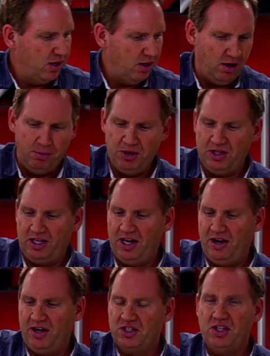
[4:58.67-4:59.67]
I'll put the
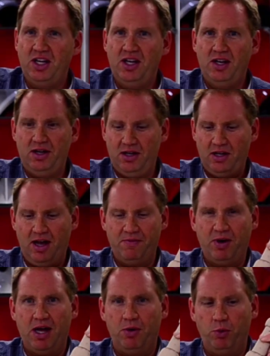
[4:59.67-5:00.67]
carrots in. I've
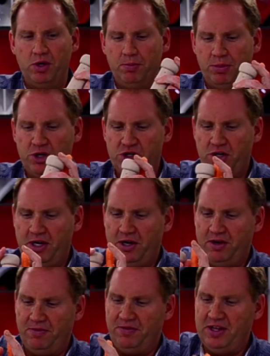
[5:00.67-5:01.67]
got a wooden pusher here
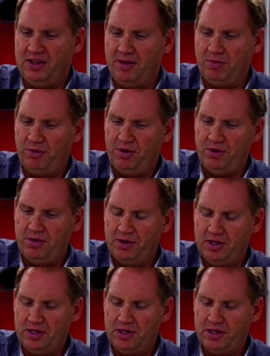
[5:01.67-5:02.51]
to feed them through.